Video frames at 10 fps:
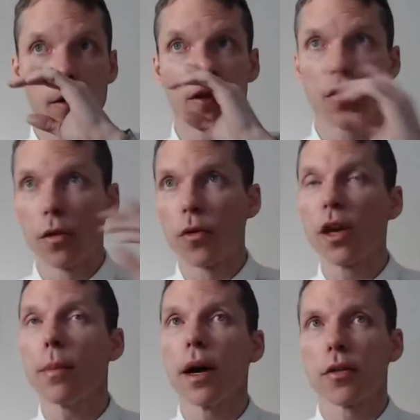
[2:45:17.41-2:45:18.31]
you
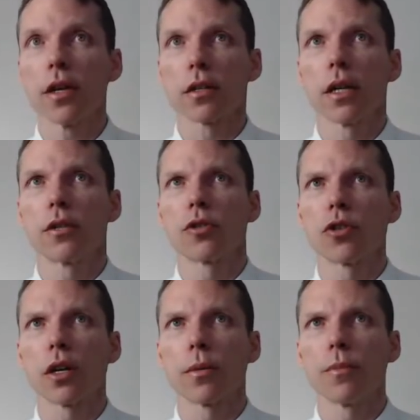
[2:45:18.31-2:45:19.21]
think about this, ladies and
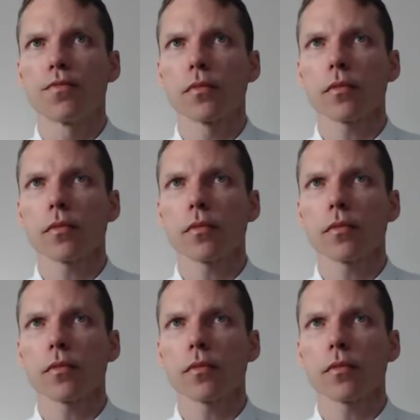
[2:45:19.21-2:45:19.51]
gentlemen.